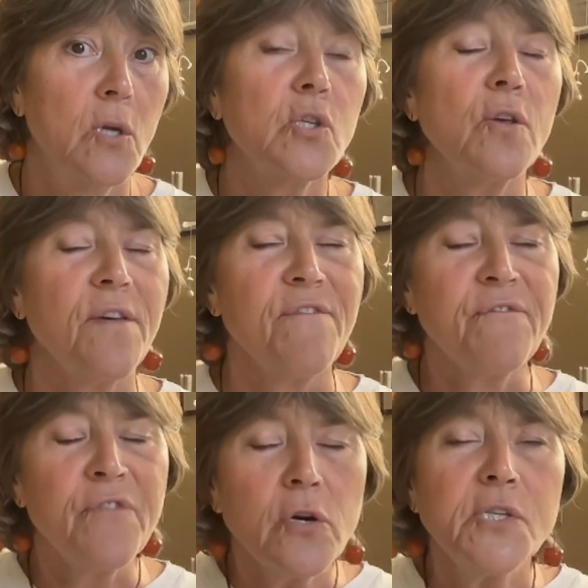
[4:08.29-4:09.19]
So the
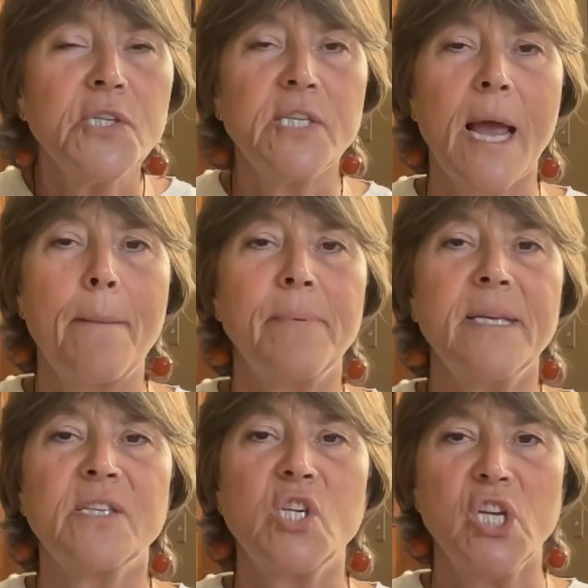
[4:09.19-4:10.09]
first step
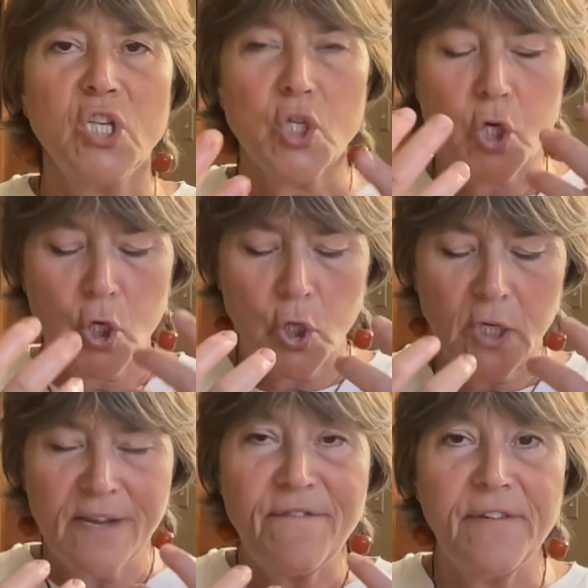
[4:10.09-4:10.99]
is to
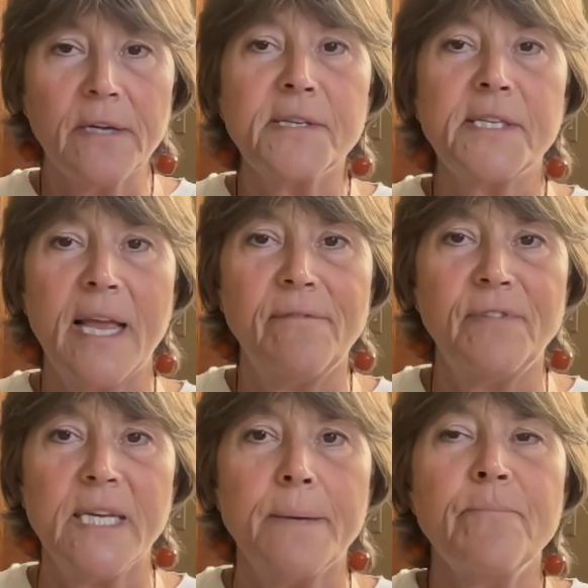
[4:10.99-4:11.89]
internally feel
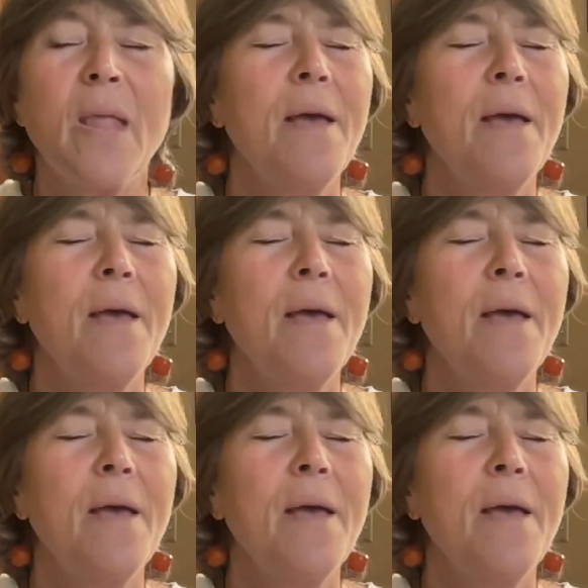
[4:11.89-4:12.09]
safety.